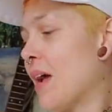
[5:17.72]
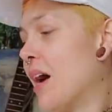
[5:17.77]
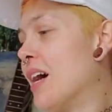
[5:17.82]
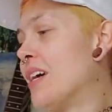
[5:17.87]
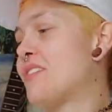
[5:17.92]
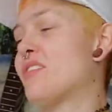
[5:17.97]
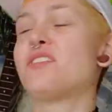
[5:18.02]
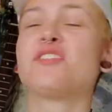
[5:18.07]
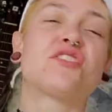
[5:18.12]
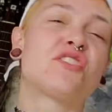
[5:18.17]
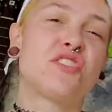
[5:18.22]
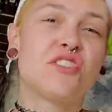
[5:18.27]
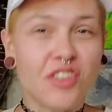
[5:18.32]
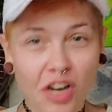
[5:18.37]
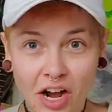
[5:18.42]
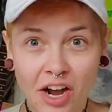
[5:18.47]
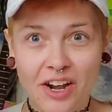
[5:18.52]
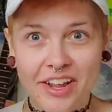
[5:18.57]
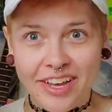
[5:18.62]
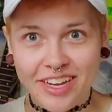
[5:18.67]

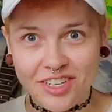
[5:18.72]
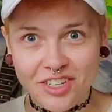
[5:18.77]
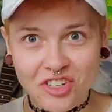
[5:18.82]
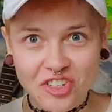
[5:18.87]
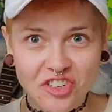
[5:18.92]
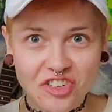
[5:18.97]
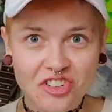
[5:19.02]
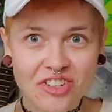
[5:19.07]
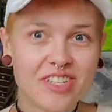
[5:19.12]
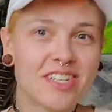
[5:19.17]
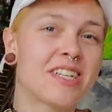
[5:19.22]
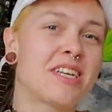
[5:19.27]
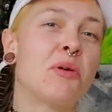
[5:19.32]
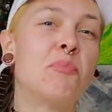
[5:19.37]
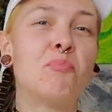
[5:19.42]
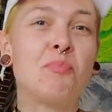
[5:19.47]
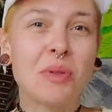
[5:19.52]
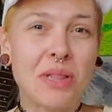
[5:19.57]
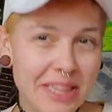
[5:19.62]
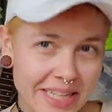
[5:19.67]
Astonished.
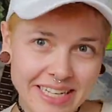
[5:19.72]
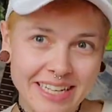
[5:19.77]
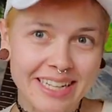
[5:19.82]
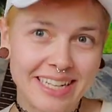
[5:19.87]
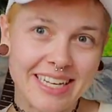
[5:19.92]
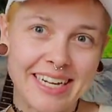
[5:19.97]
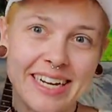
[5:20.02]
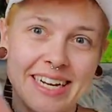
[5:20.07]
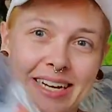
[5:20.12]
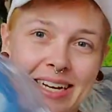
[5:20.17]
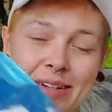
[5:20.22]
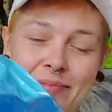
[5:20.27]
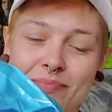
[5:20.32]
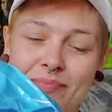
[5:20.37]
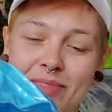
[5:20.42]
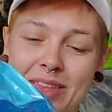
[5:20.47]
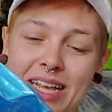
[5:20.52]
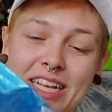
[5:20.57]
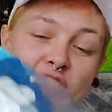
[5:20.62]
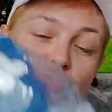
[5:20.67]
Completely.
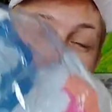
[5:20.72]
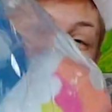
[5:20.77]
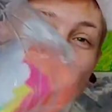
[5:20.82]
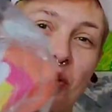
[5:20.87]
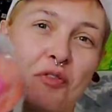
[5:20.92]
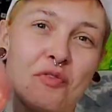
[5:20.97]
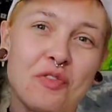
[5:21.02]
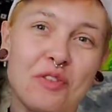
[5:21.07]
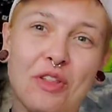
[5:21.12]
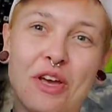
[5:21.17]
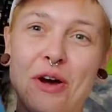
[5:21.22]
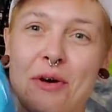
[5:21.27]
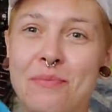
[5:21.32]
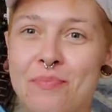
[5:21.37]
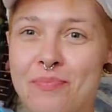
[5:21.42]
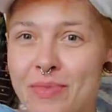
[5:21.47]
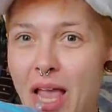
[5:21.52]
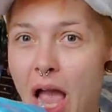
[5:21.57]
It's beautiful, though.